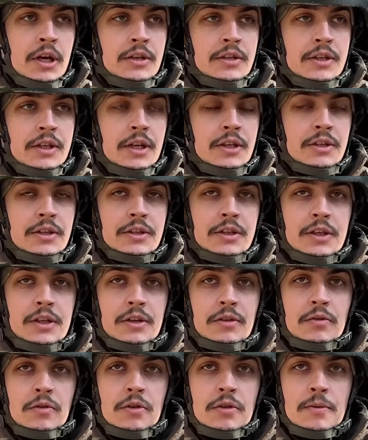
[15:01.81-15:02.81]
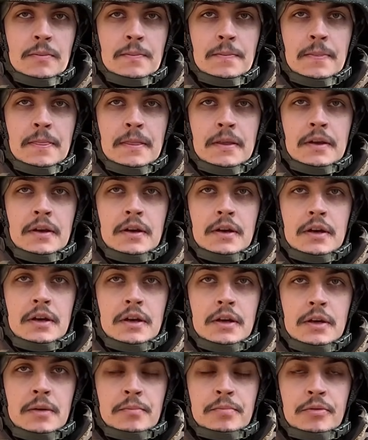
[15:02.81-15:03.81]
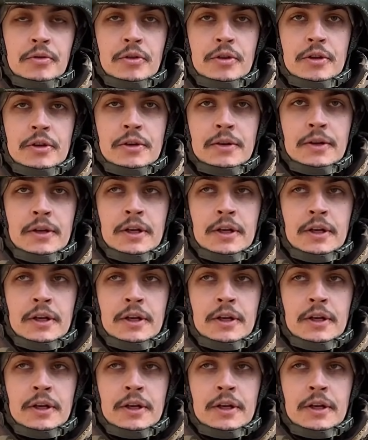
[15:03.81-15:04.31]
Triada-TKO employer